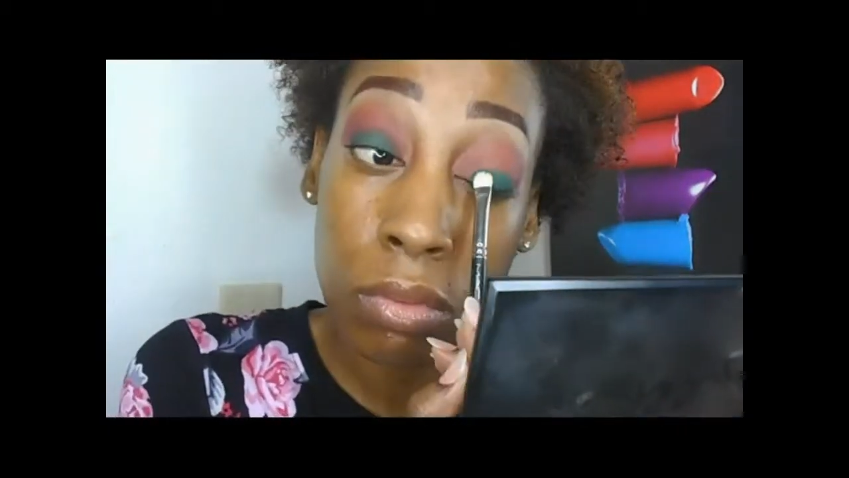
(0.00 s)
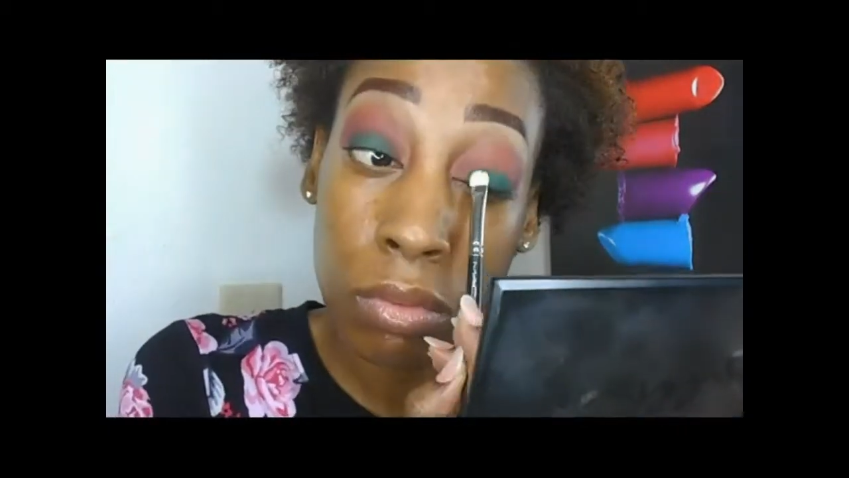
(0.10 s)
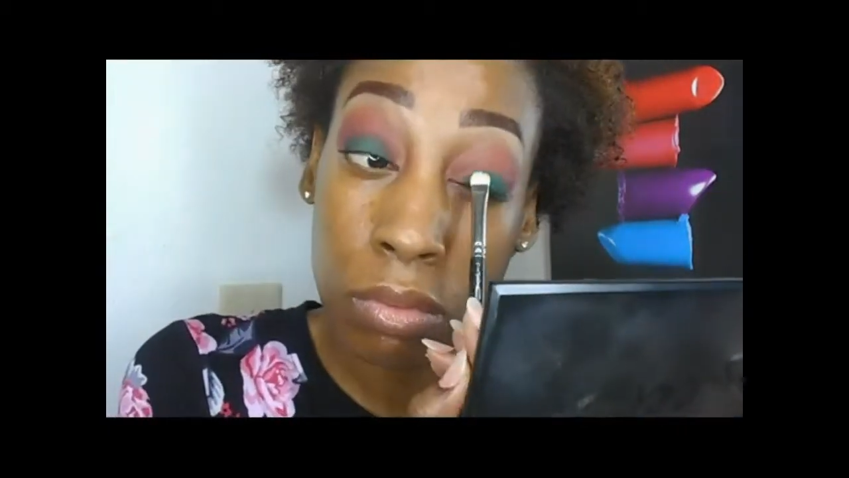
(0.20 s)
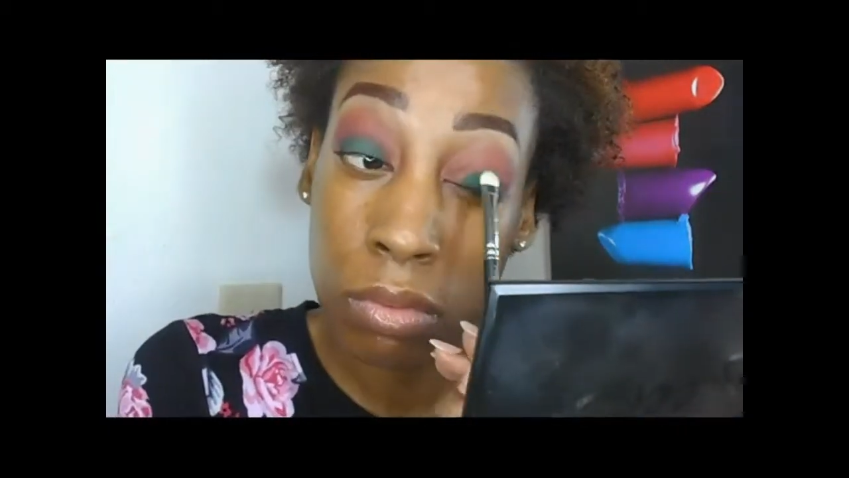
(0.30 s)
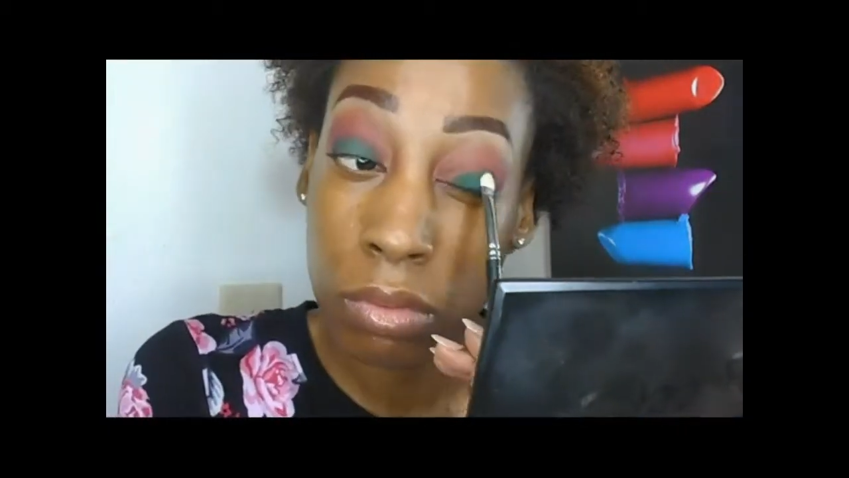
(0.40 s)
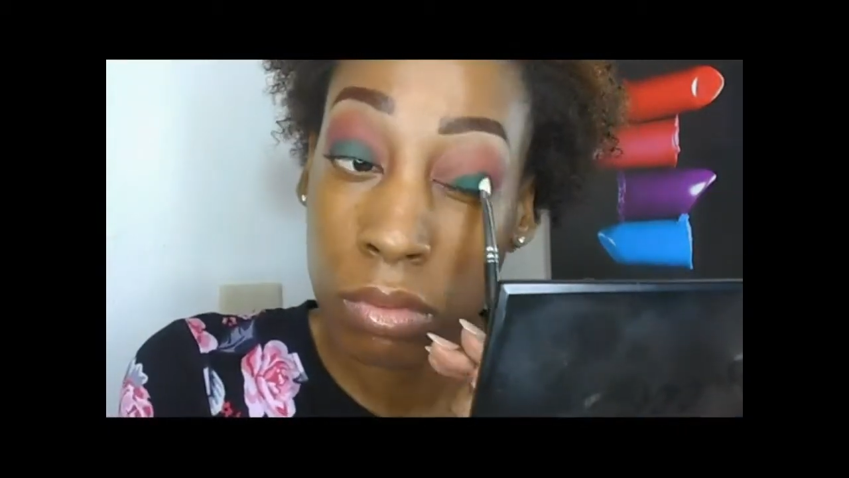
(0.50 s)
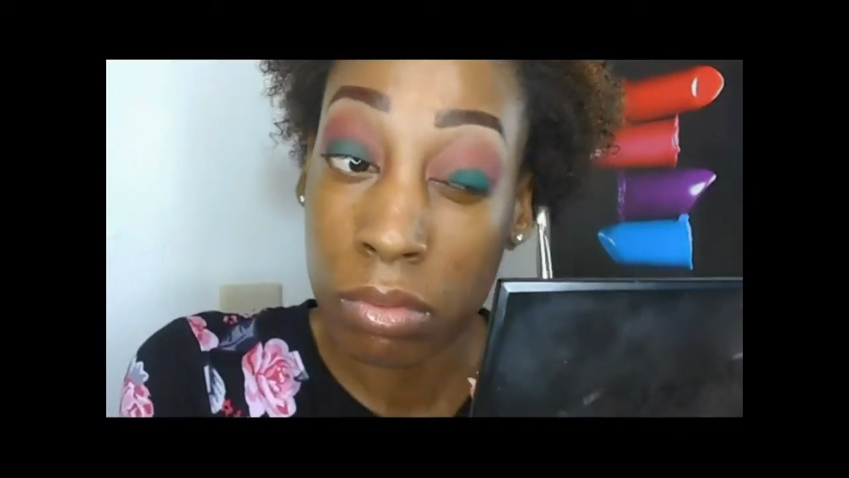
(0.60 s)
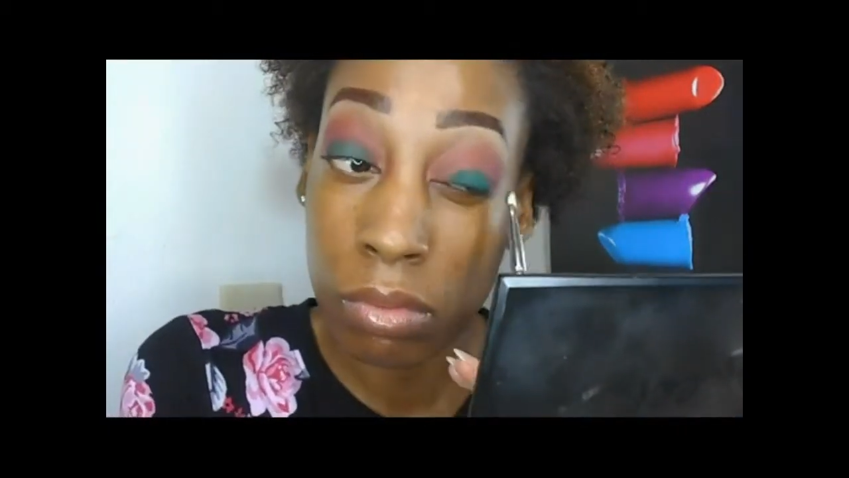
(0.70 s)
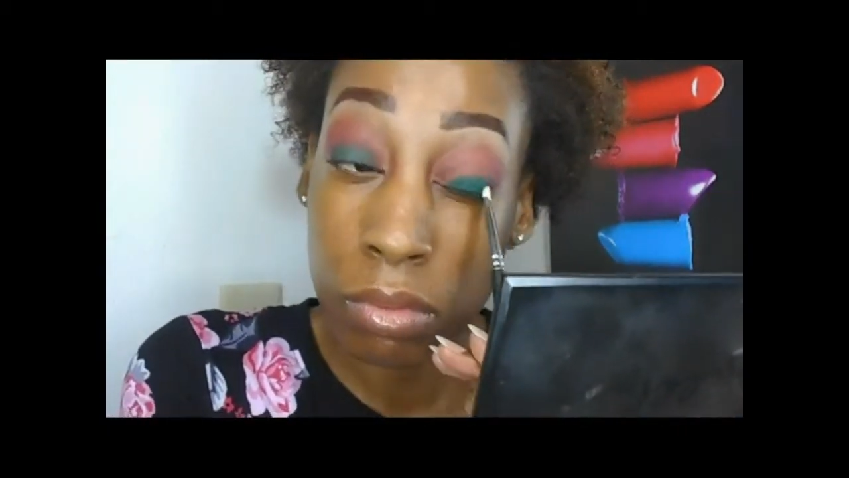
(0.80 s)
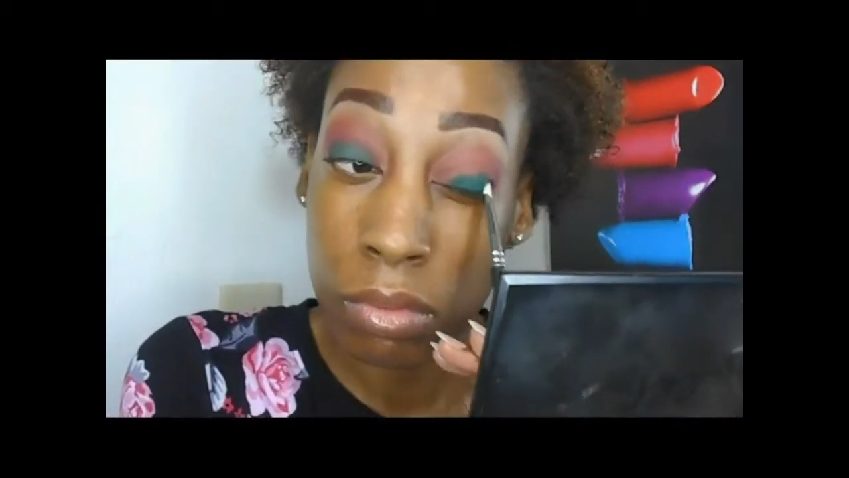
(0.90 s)
Now I didn't
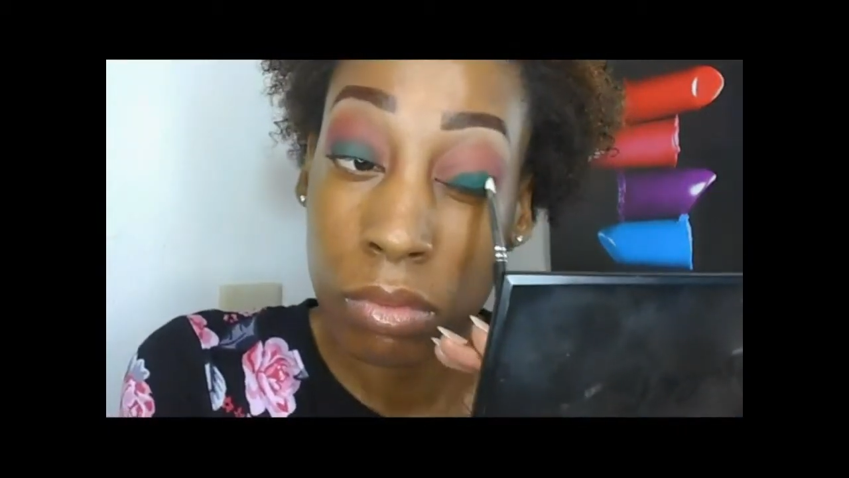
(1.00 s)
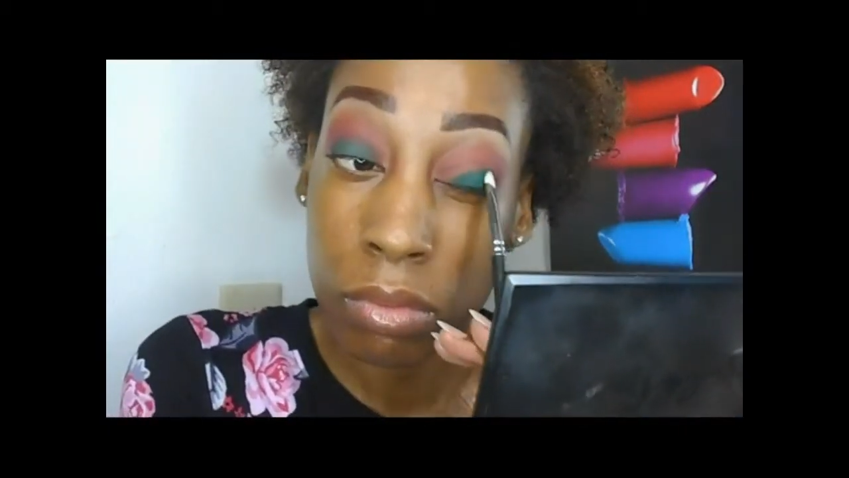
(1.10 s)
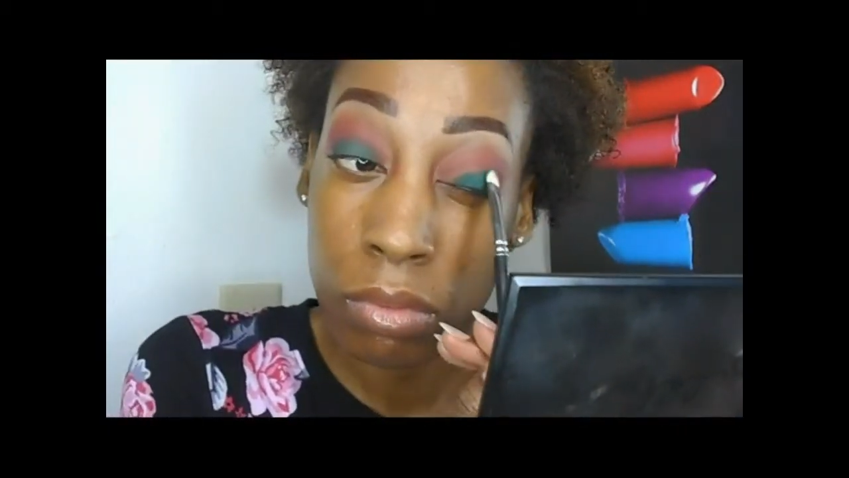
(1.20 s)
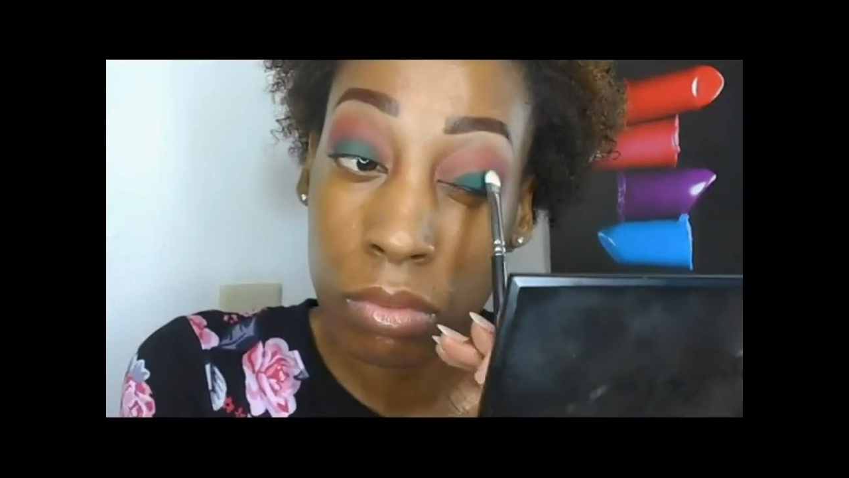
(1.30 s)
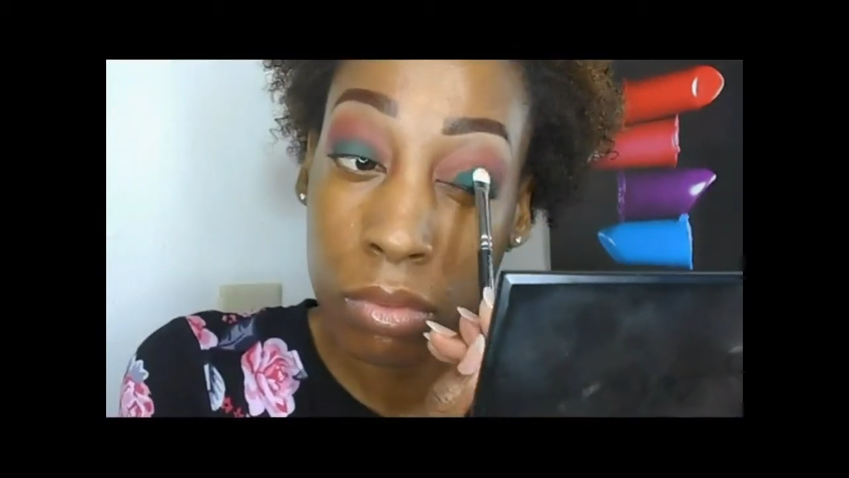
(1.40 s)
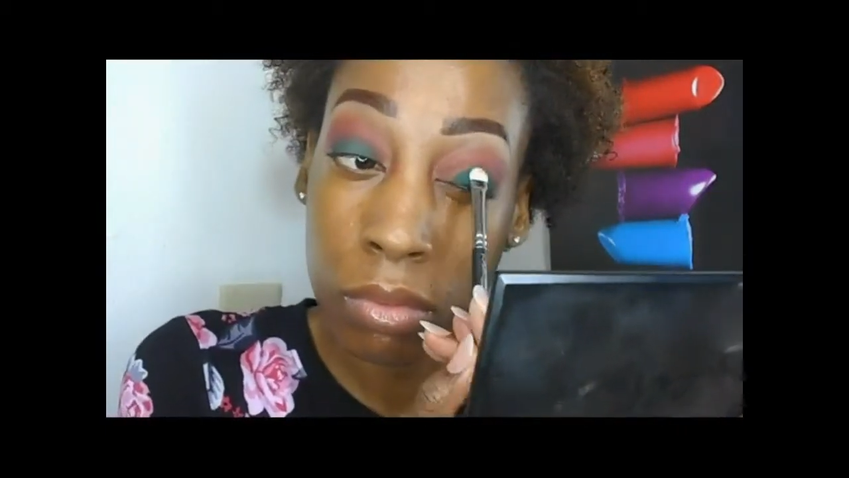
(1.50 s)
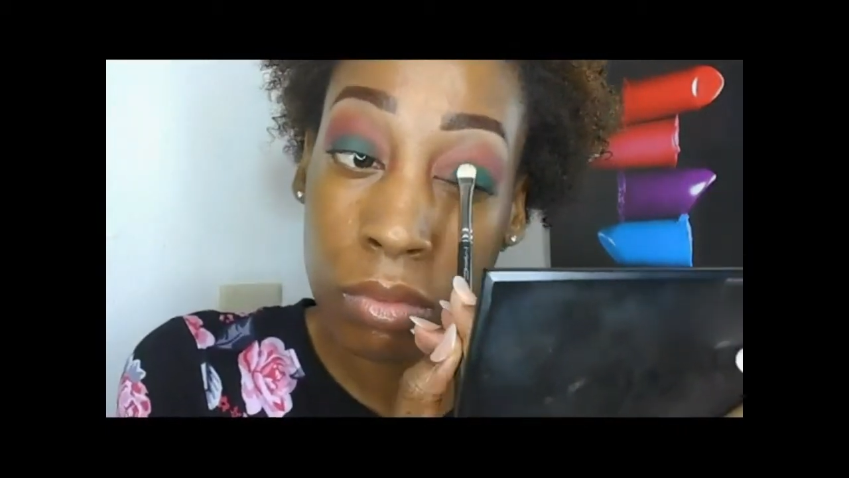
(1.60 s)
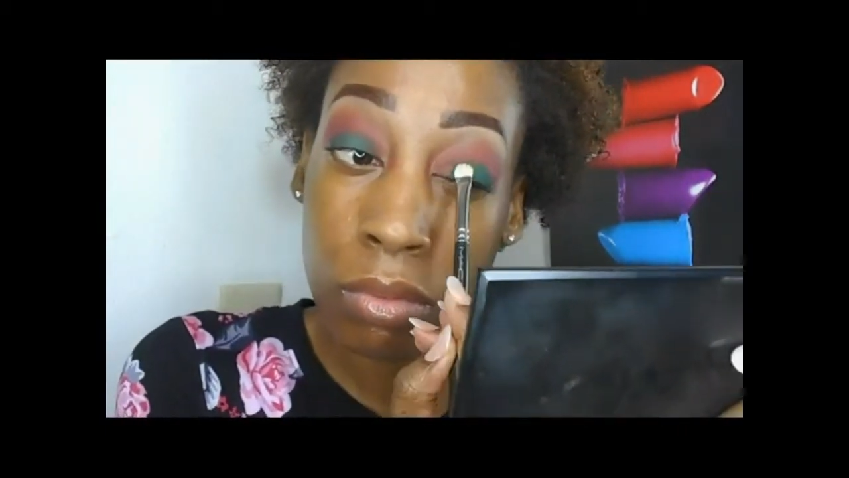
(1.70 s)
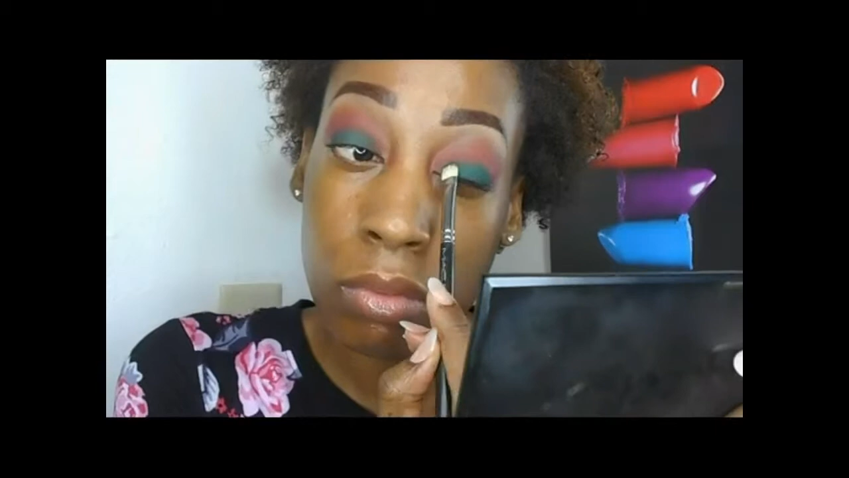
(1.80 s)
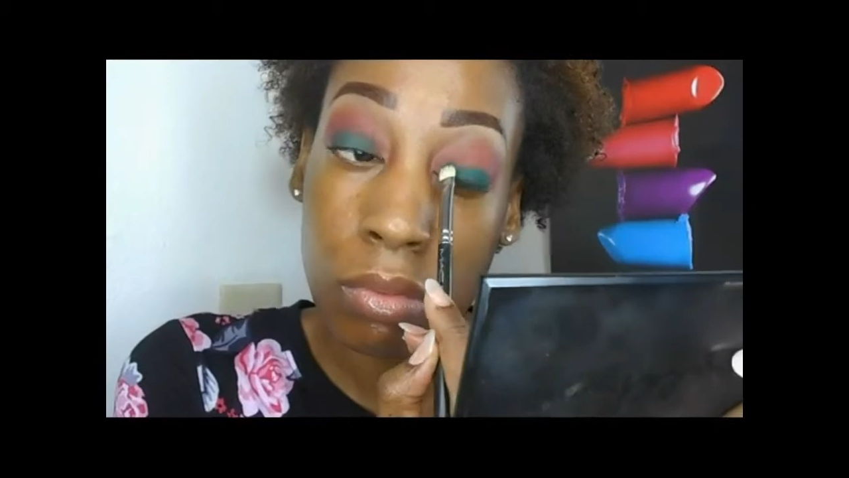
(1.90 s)
want to
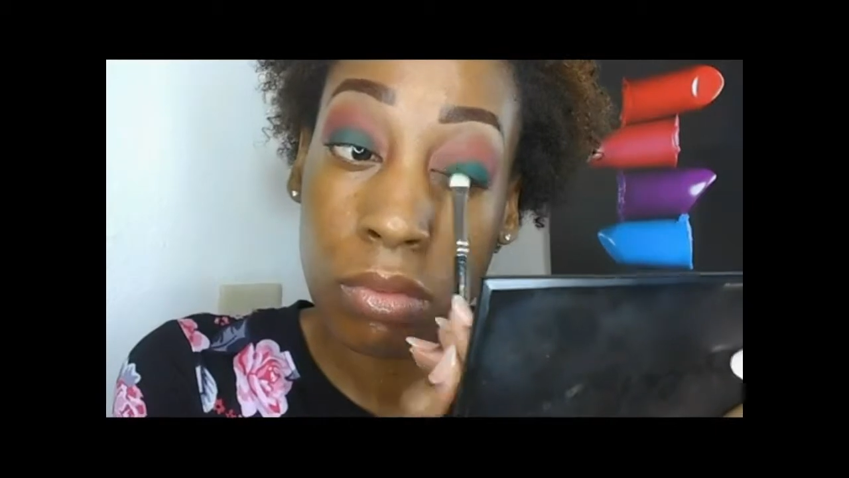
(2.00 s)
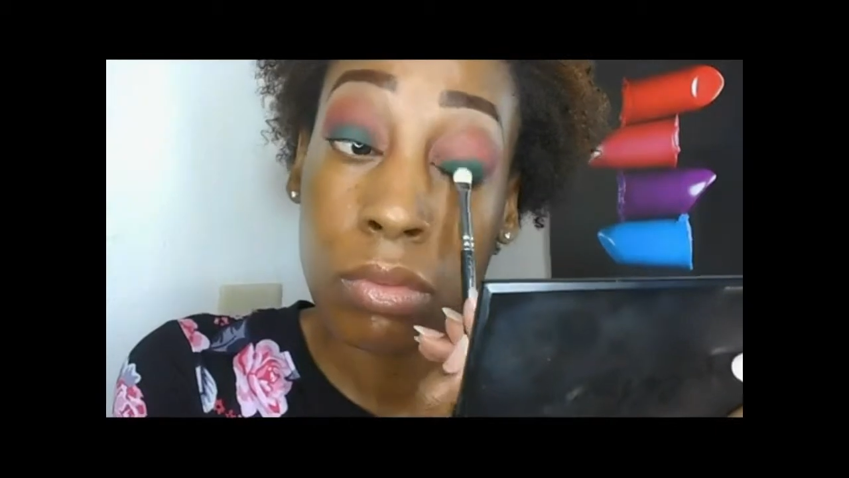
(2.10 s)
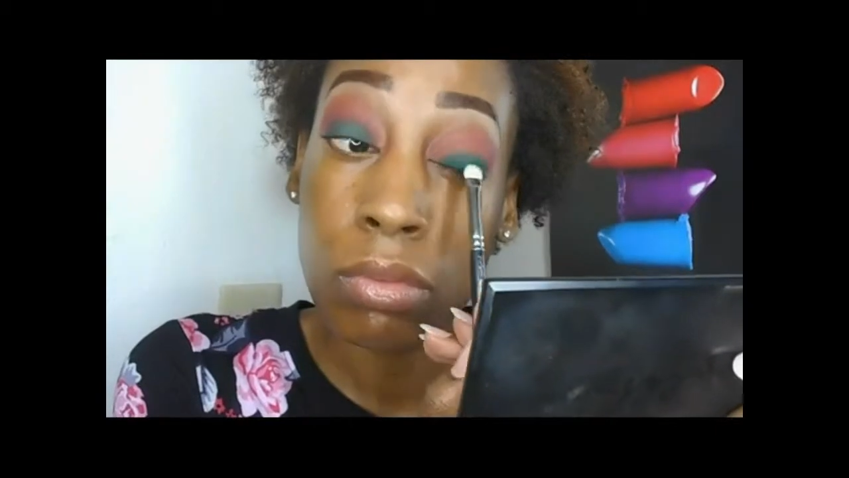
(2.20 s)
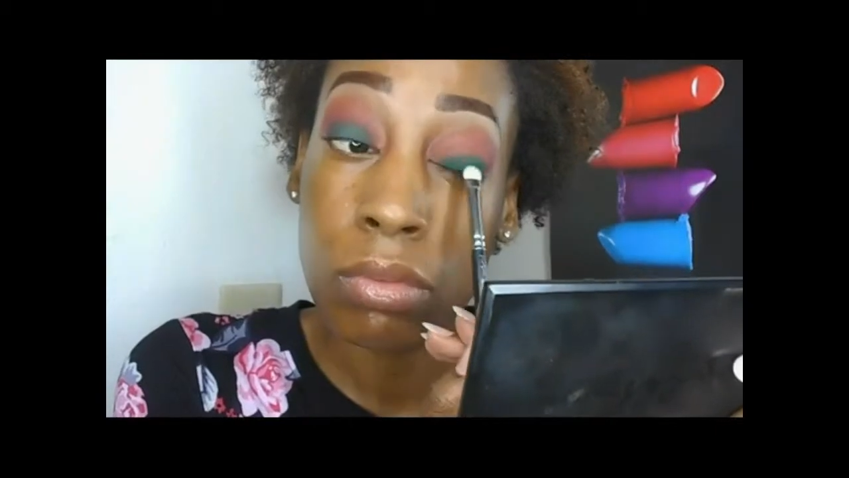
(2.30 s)
sweep it or brush it,